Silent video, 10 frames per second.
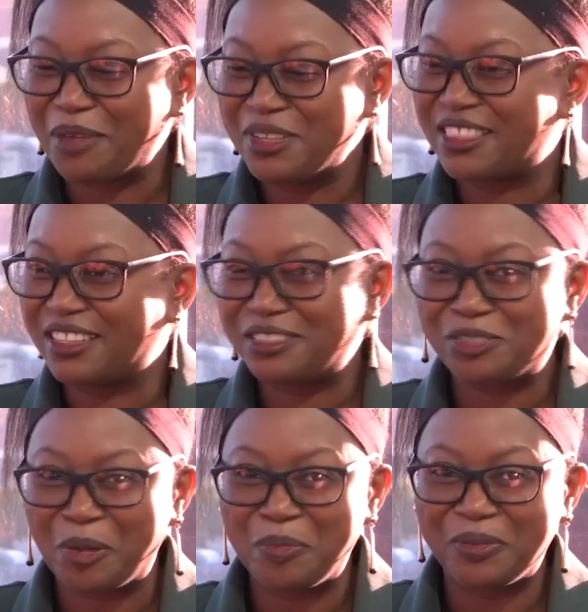mean, this
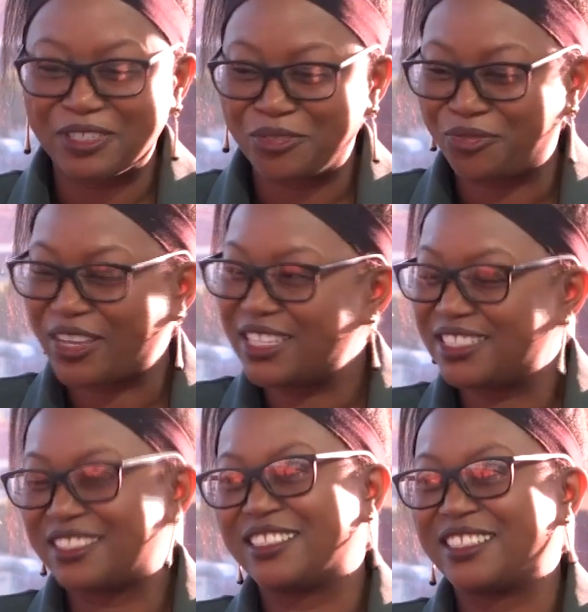topic, to find
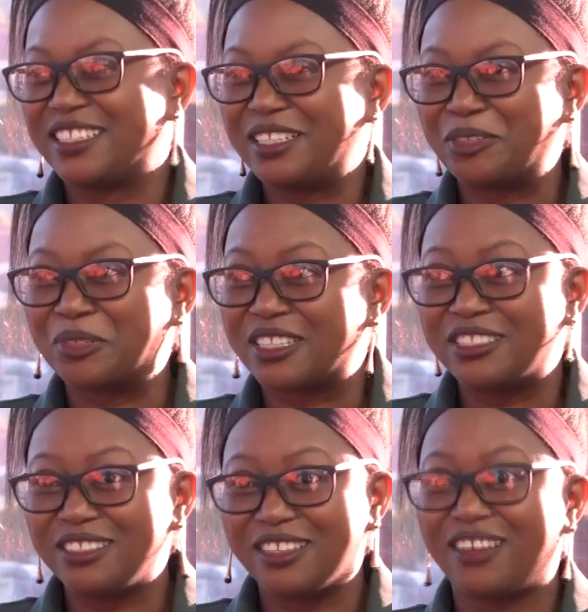it in here was
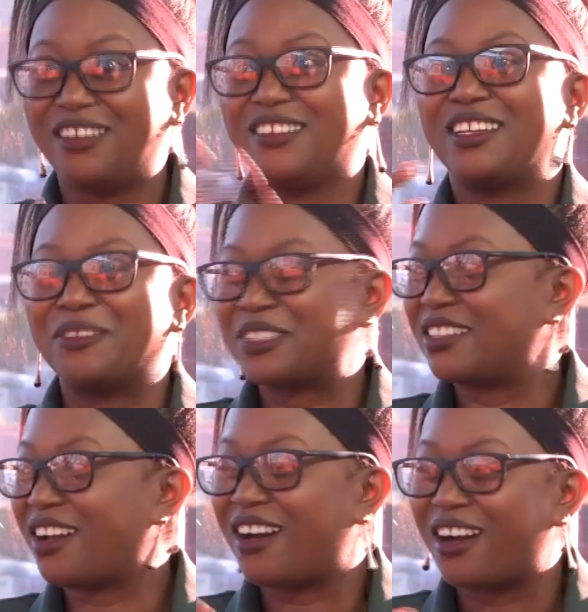actually, it was
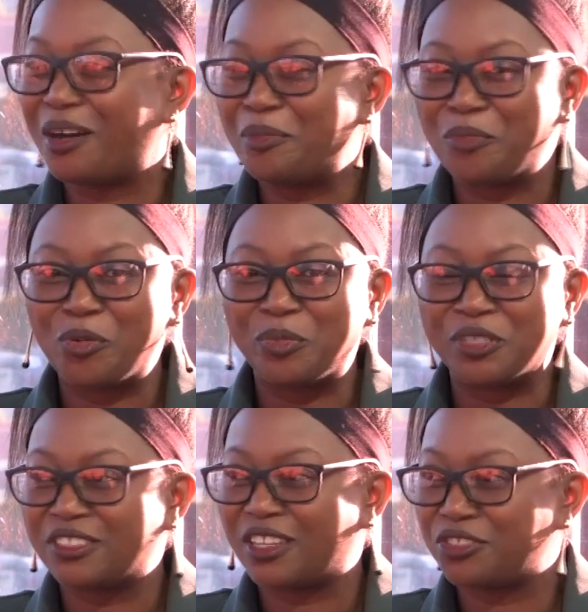an aha
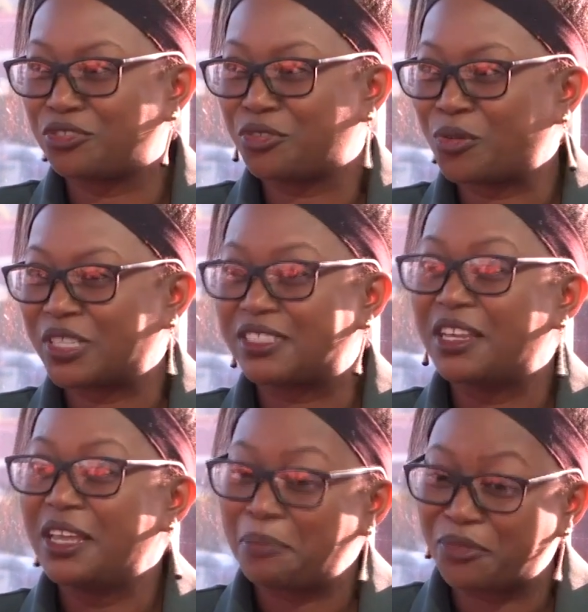moment that, you know what,
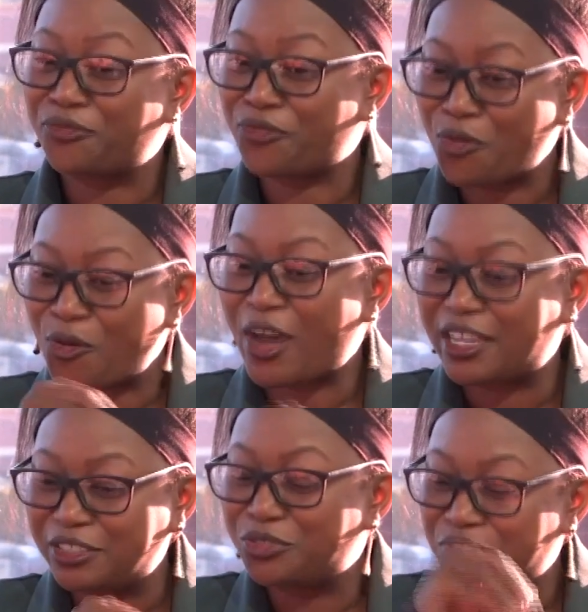before
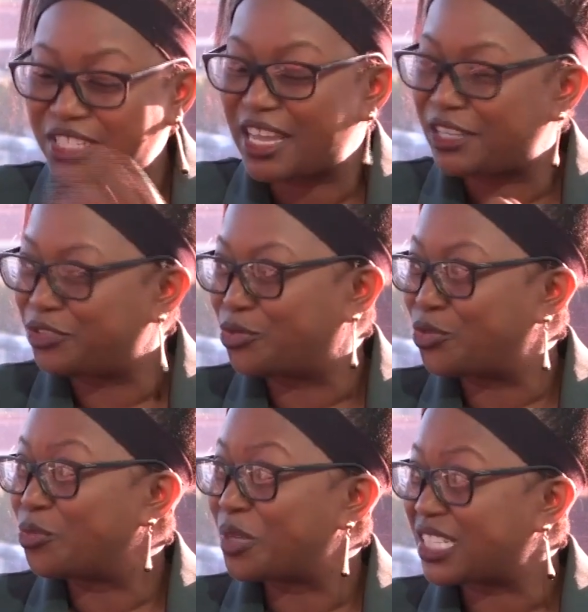you say I do,
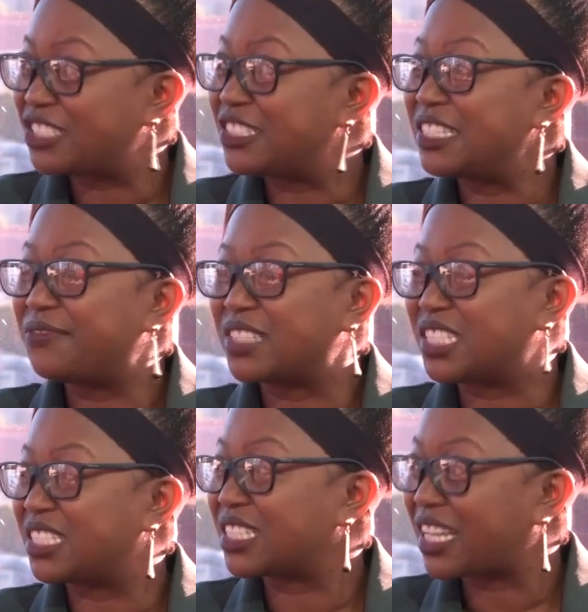you must actually even
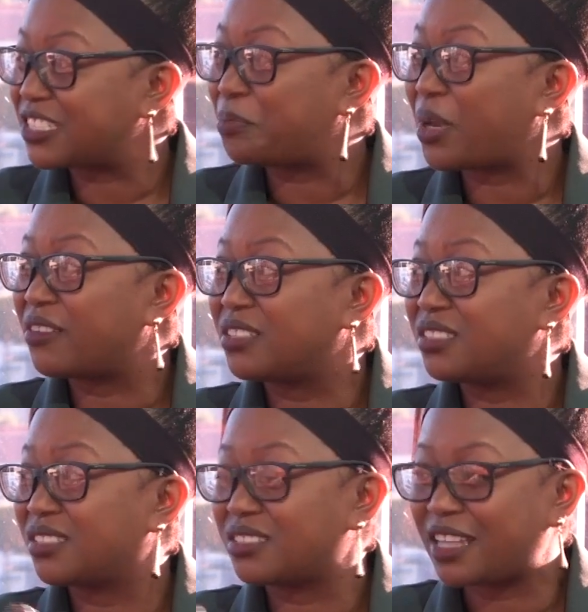discuss
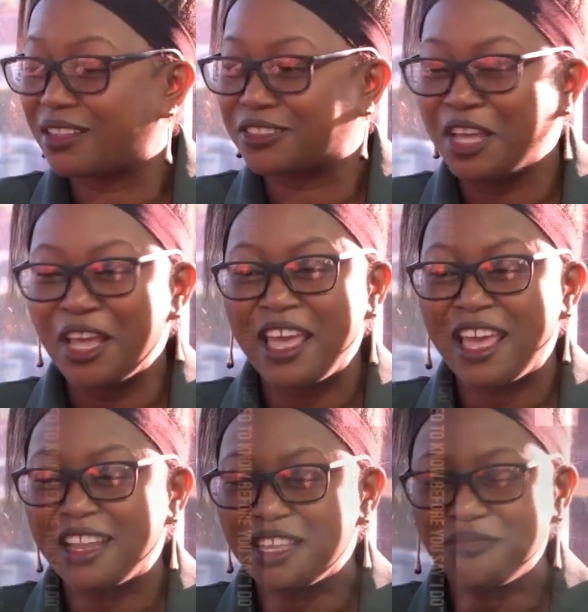parenting styles.
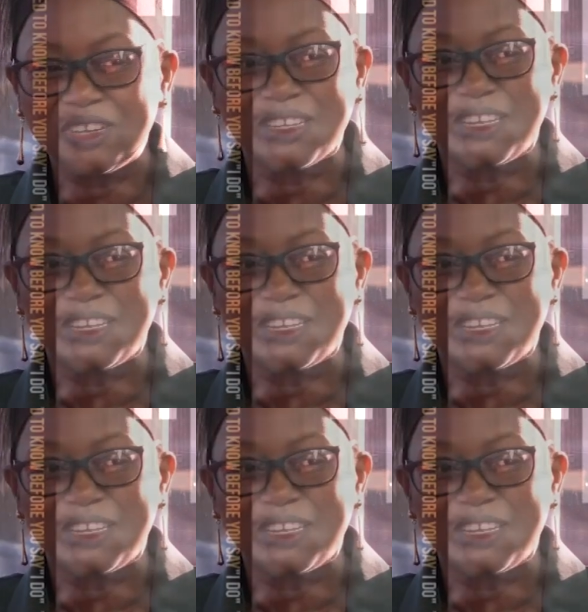And even